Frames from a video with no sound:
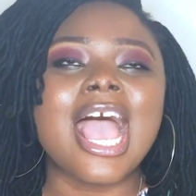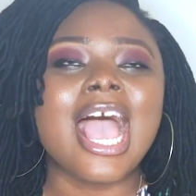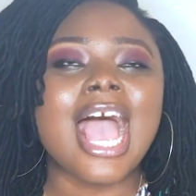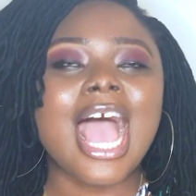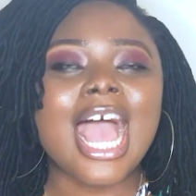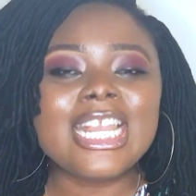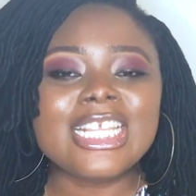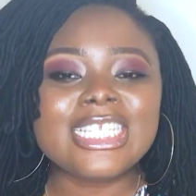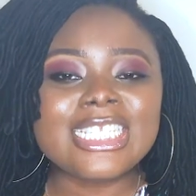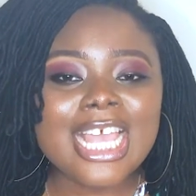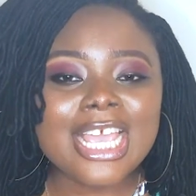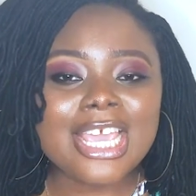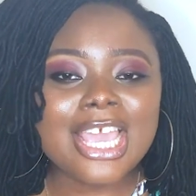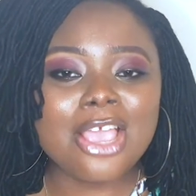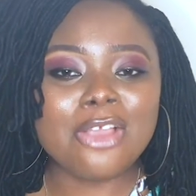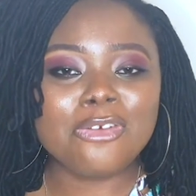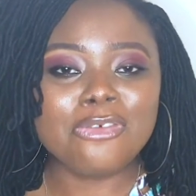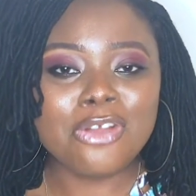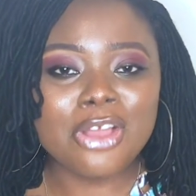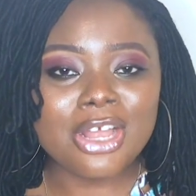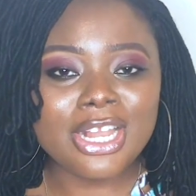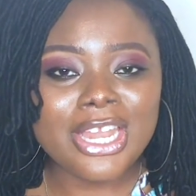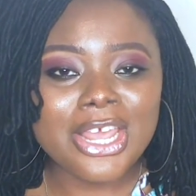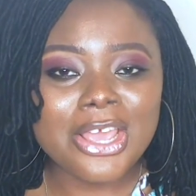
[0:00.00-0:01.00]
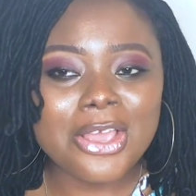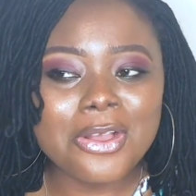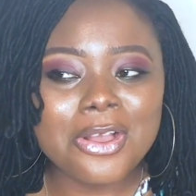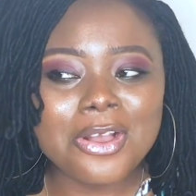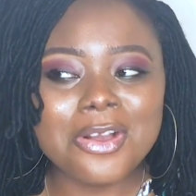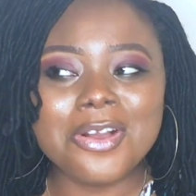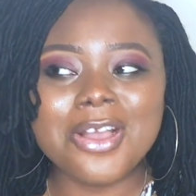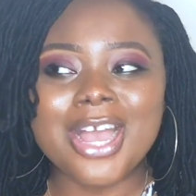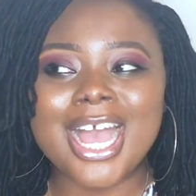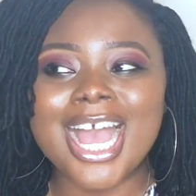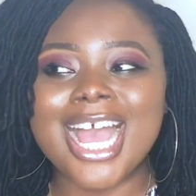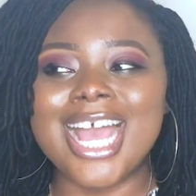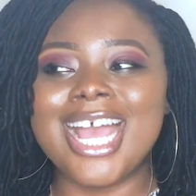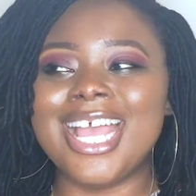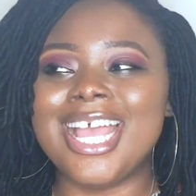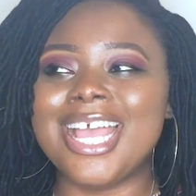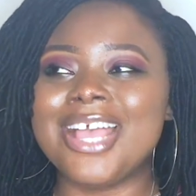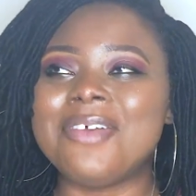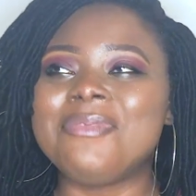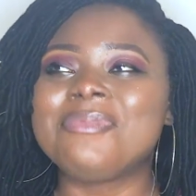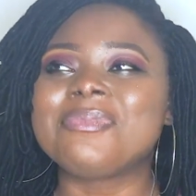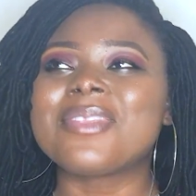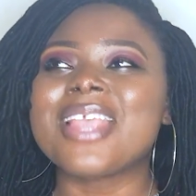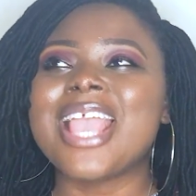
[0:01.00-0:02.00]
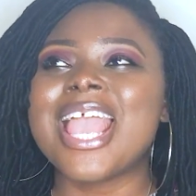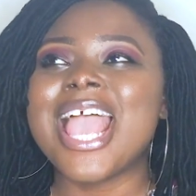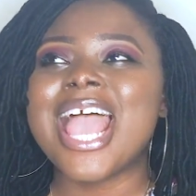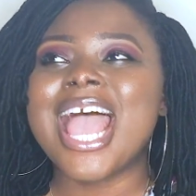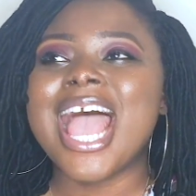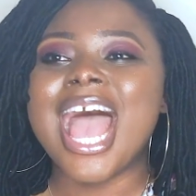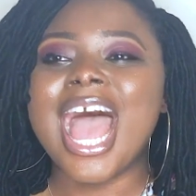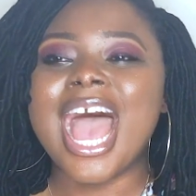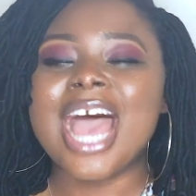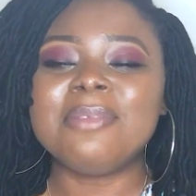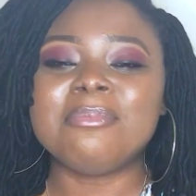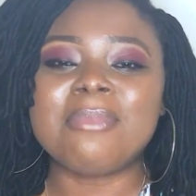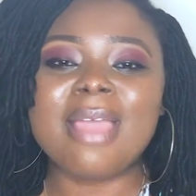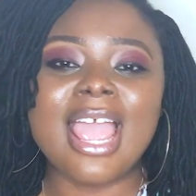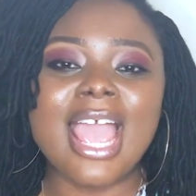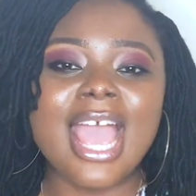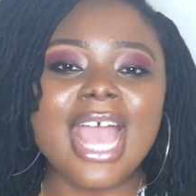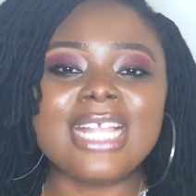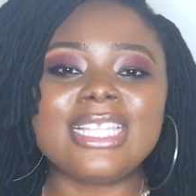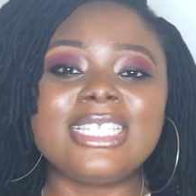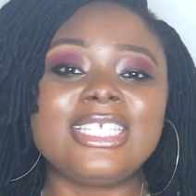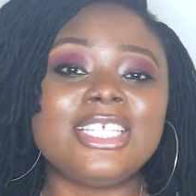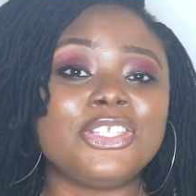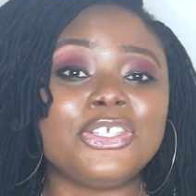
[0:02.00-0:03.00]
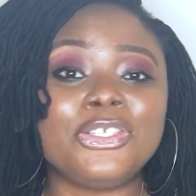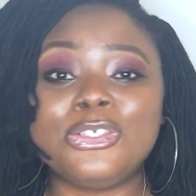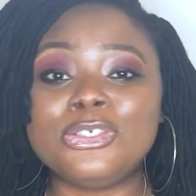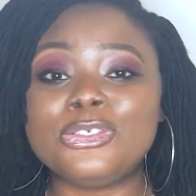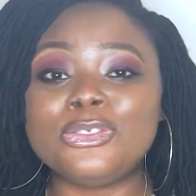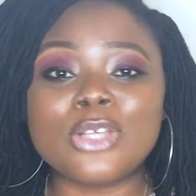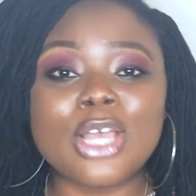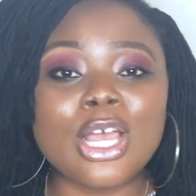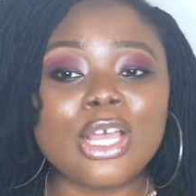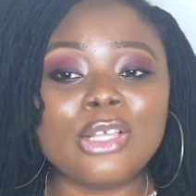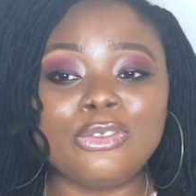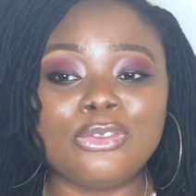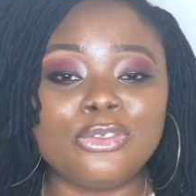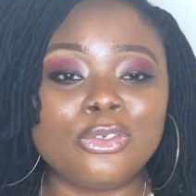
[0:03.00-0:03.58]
and it's like Ekrole. And my auntie, the usual